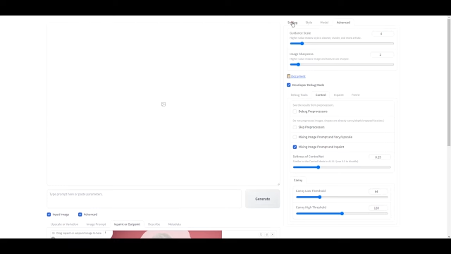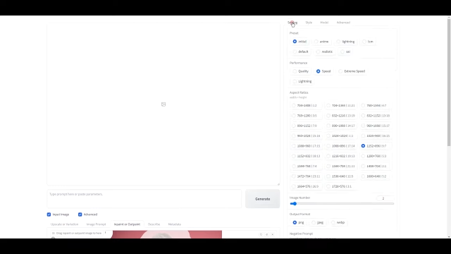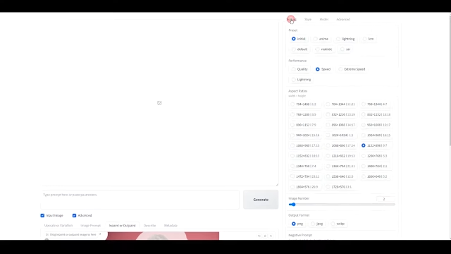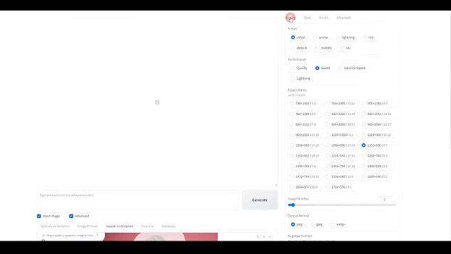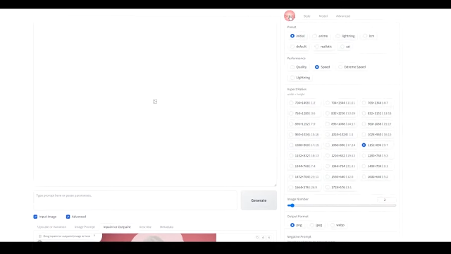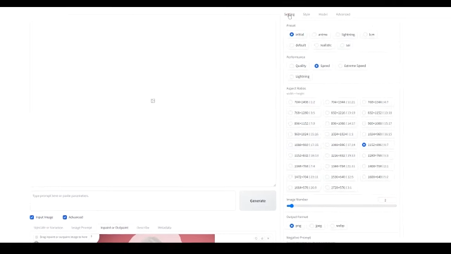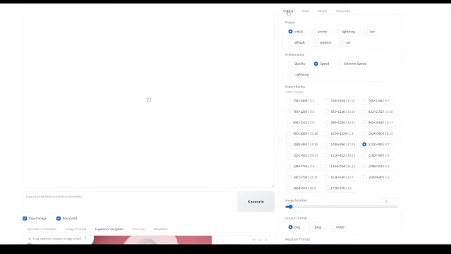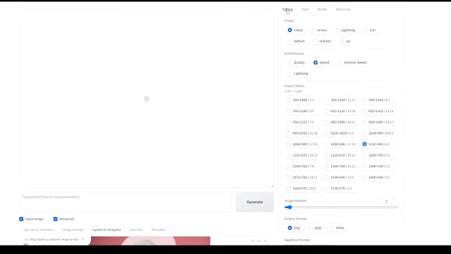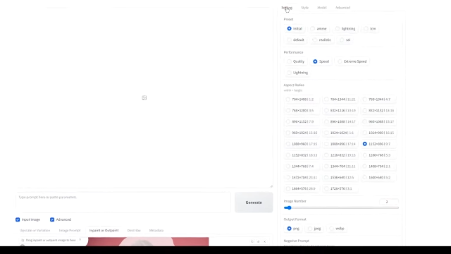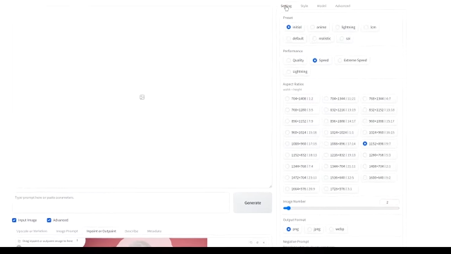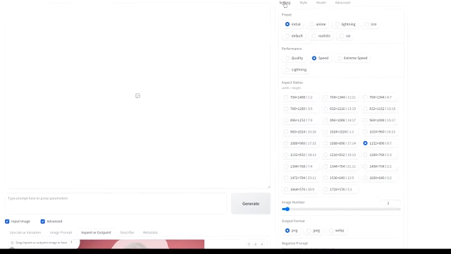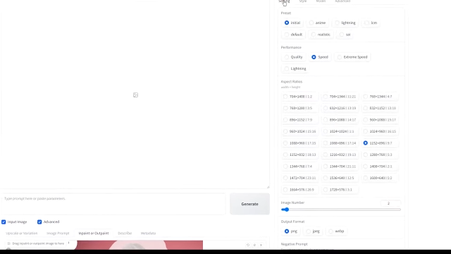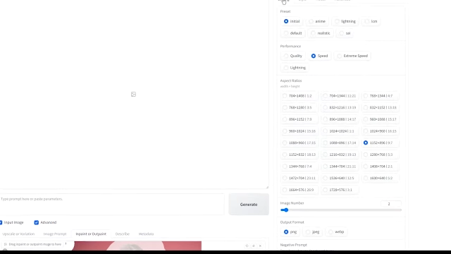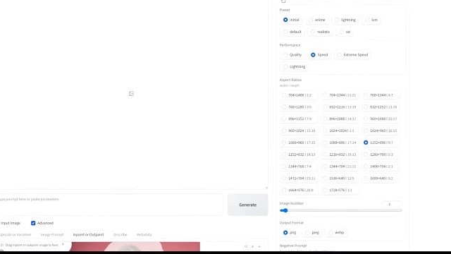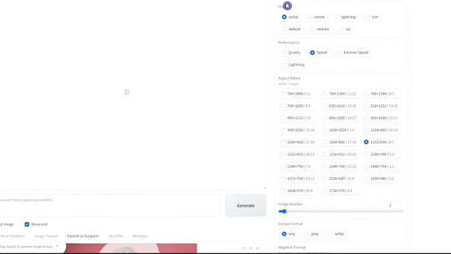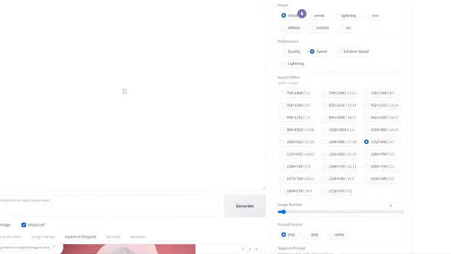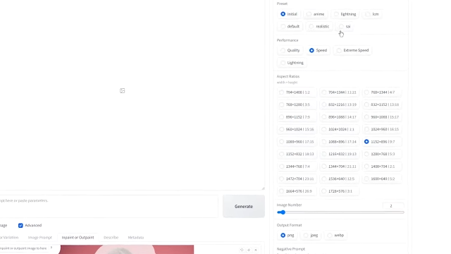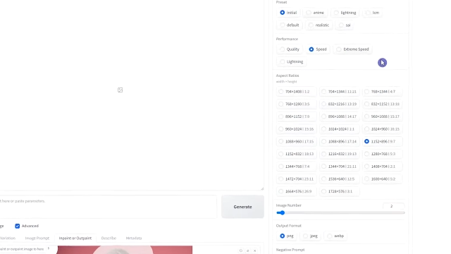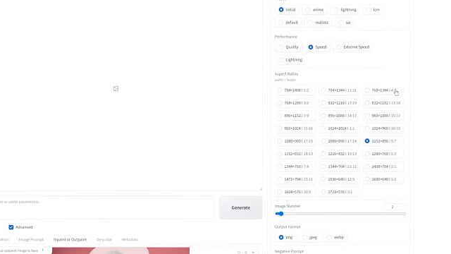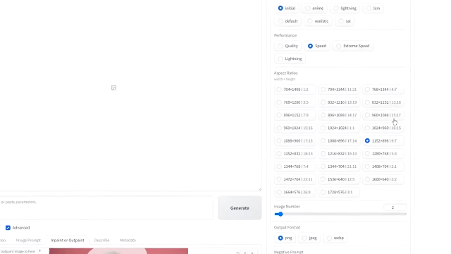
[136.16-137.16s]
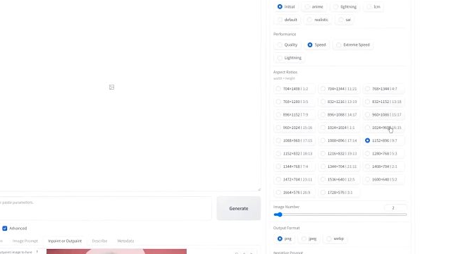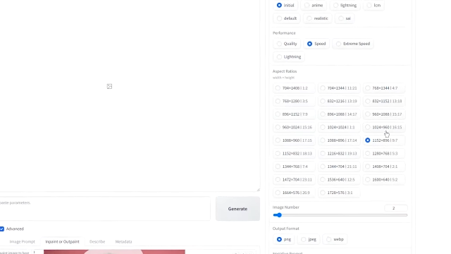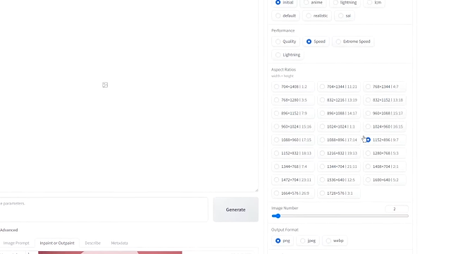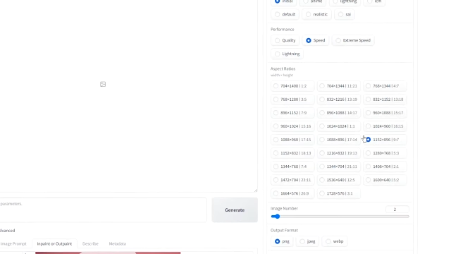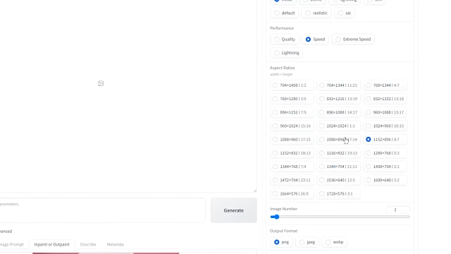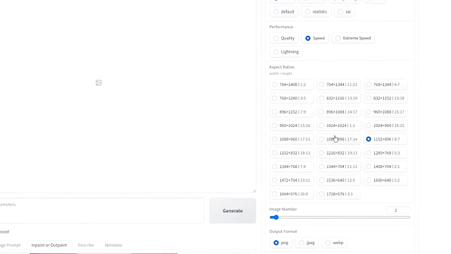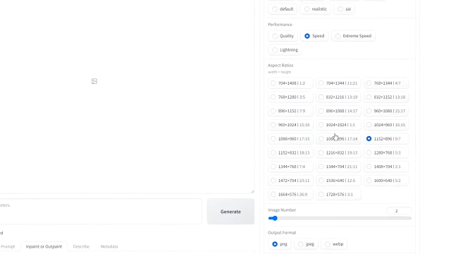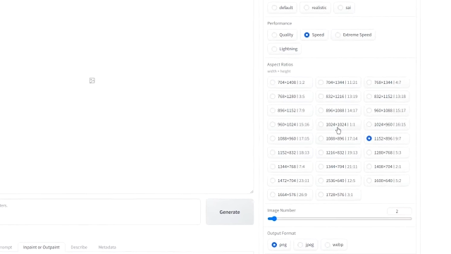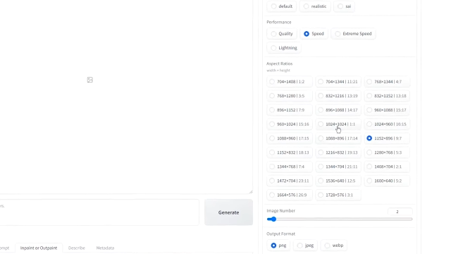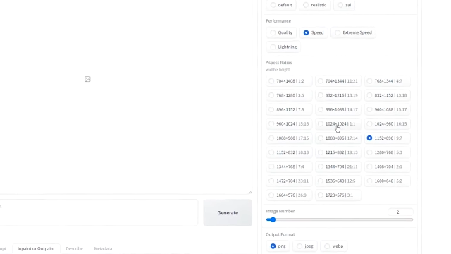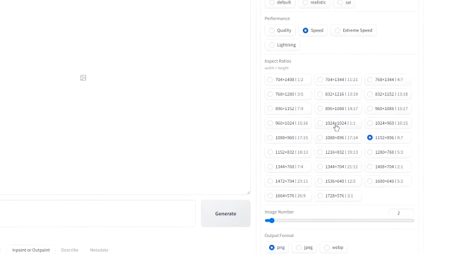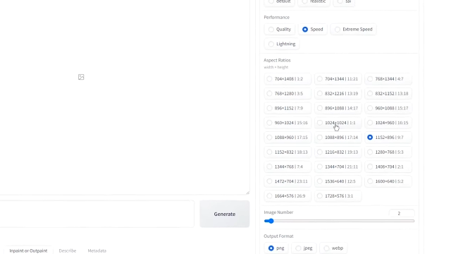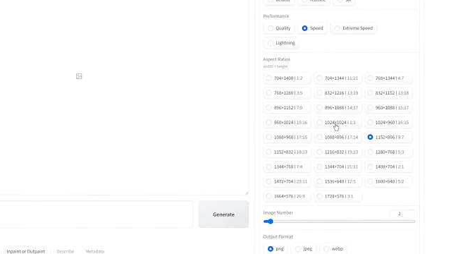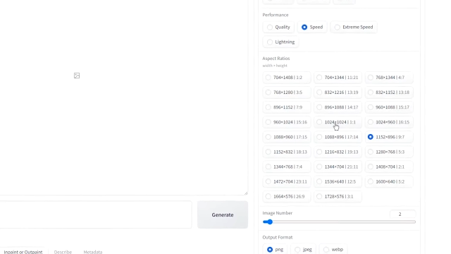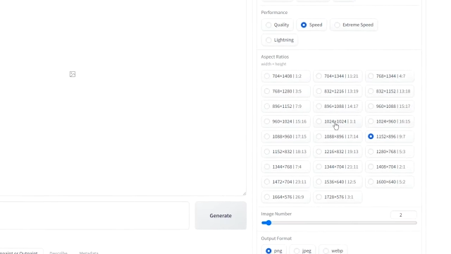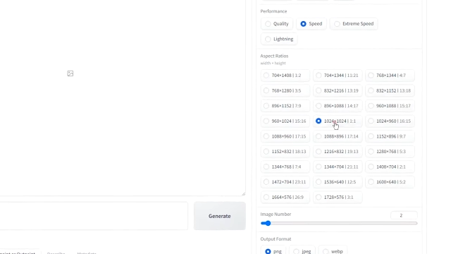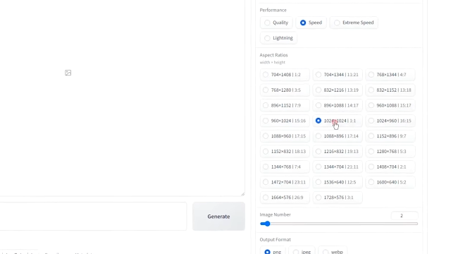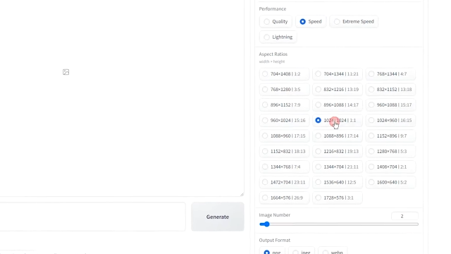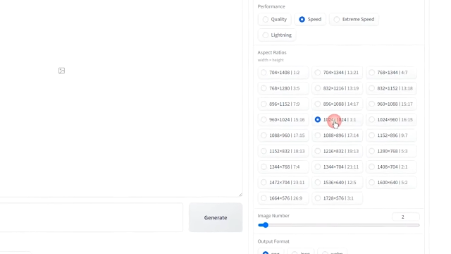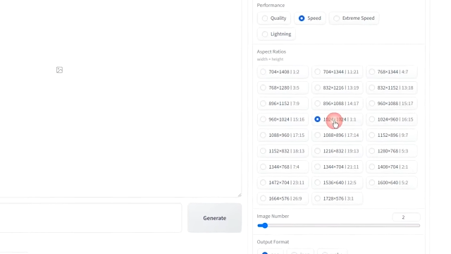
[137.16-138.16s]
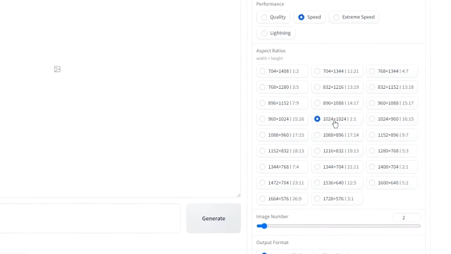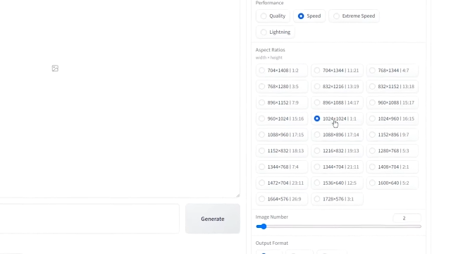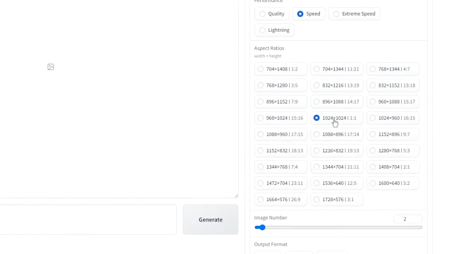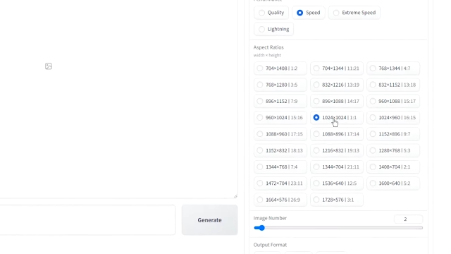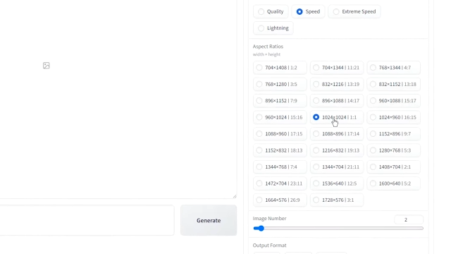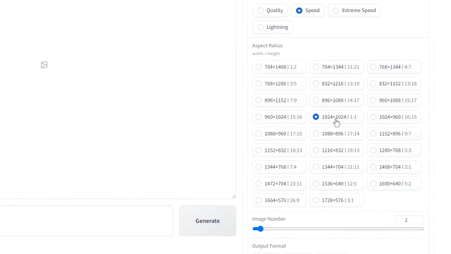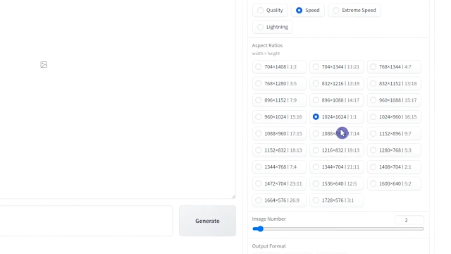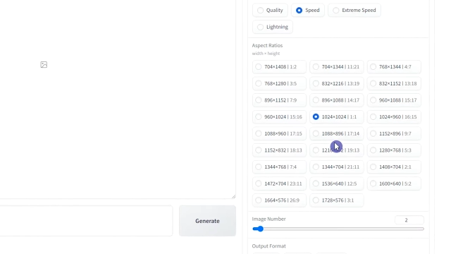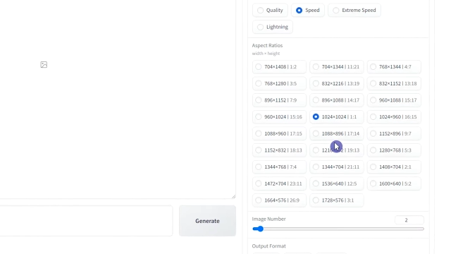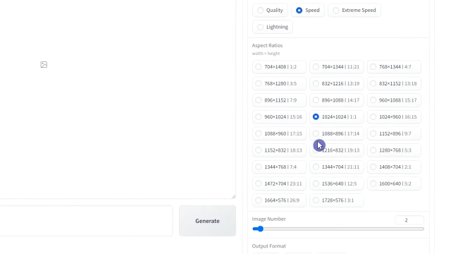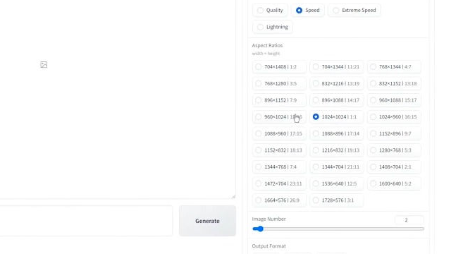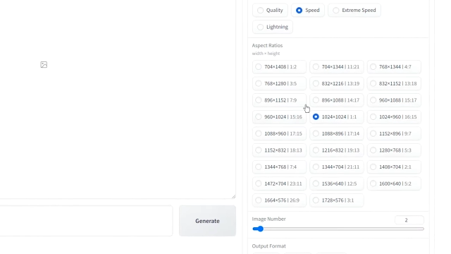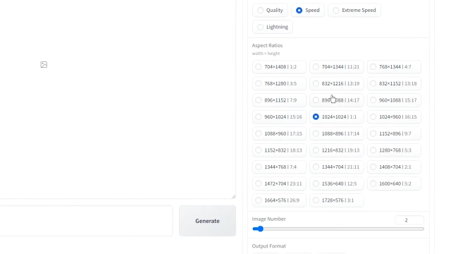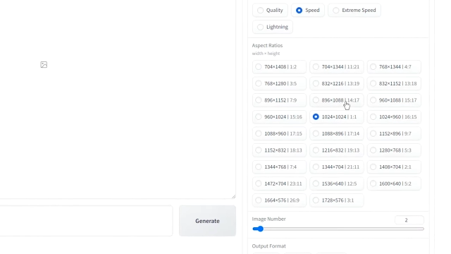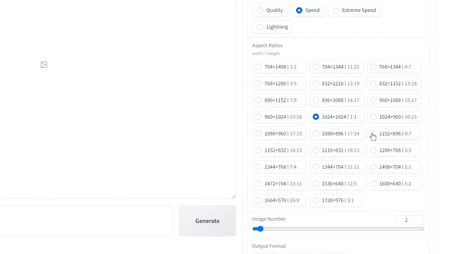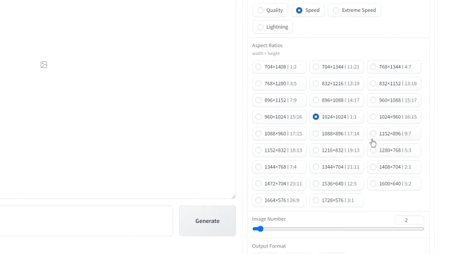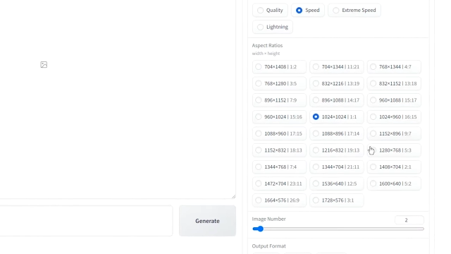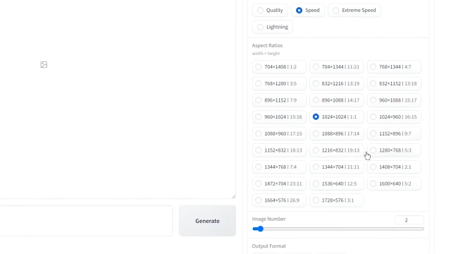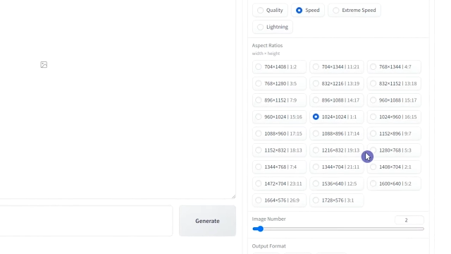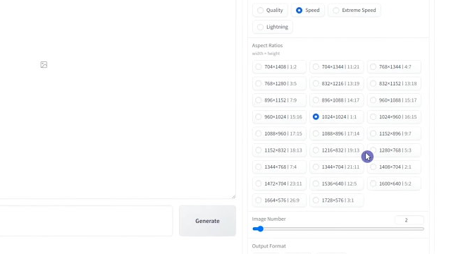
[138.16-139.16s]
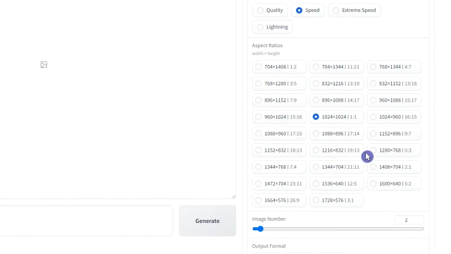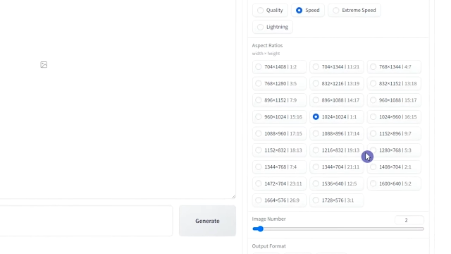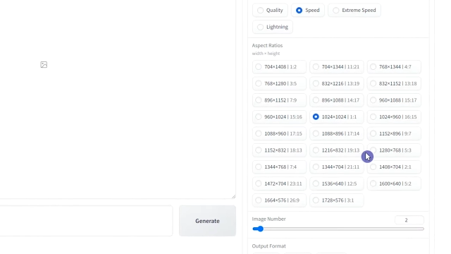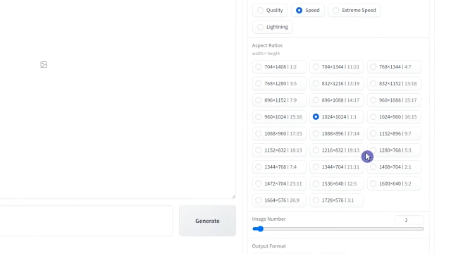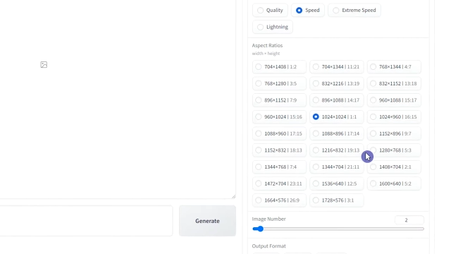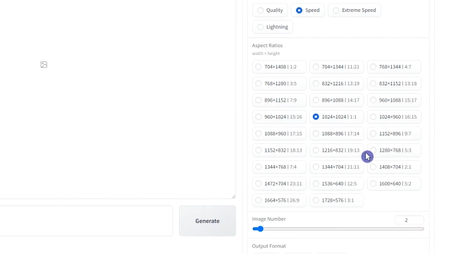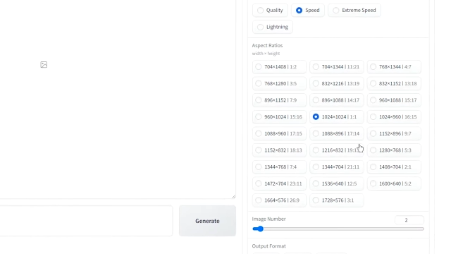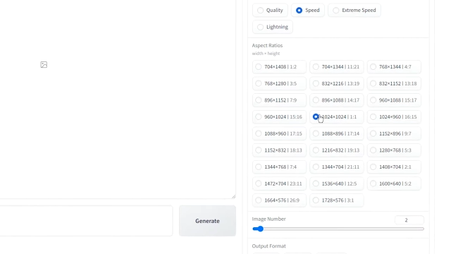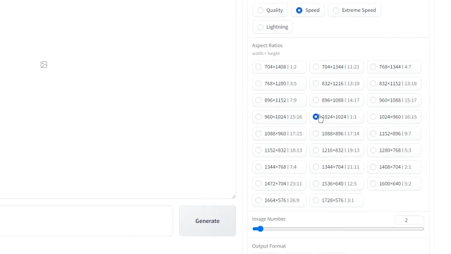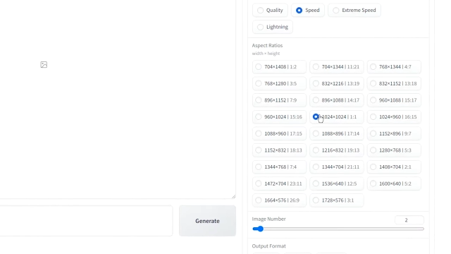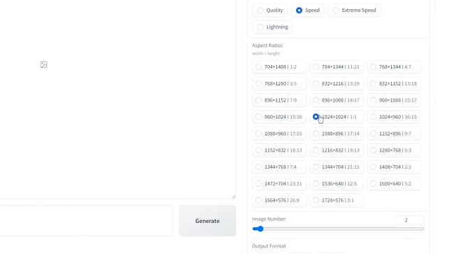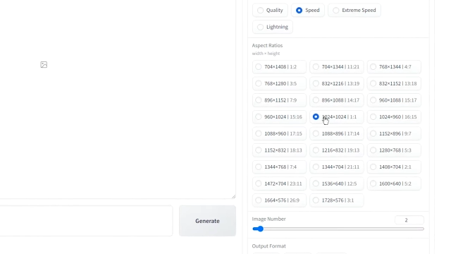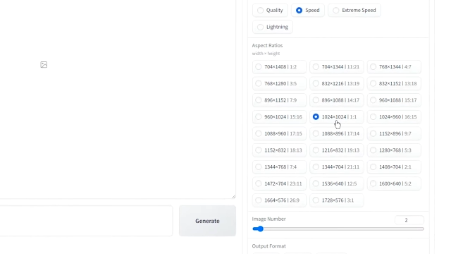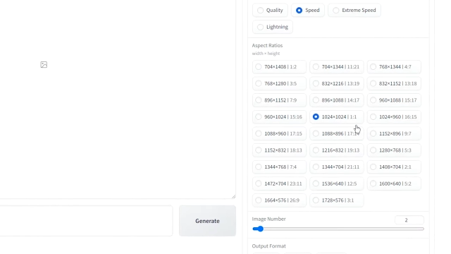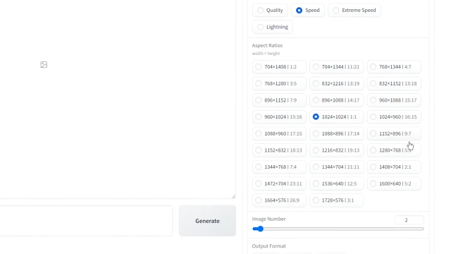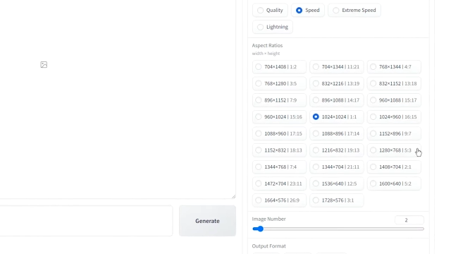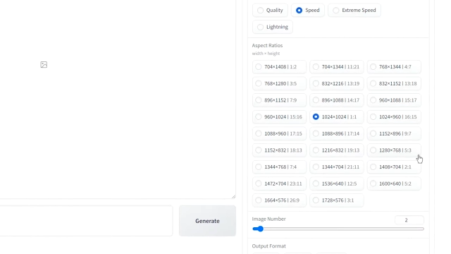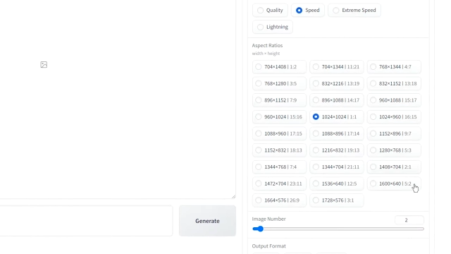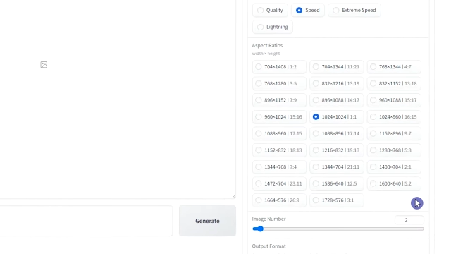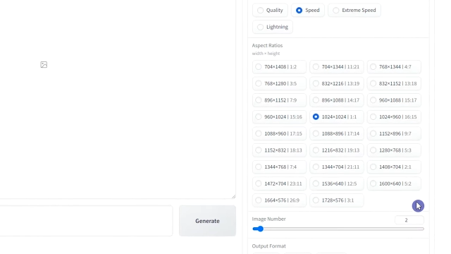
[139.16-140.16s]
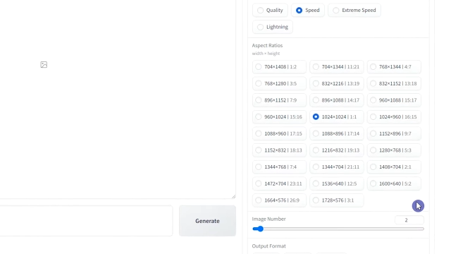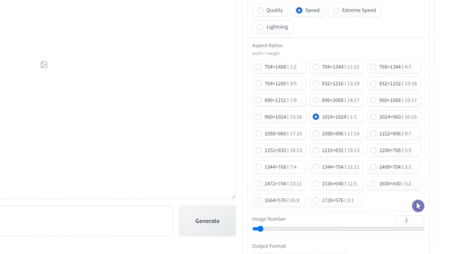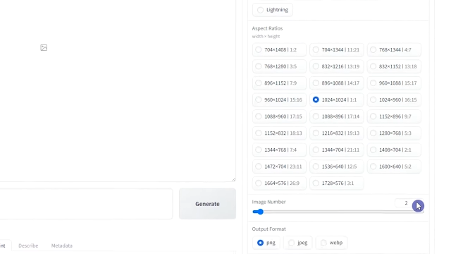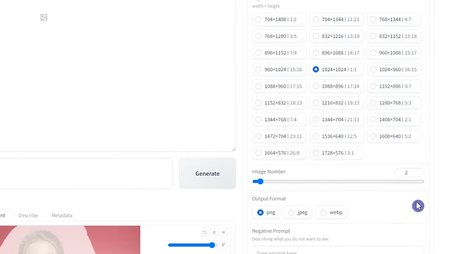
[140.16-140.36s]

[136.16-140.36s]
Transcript: Nobody's mouth can be seen.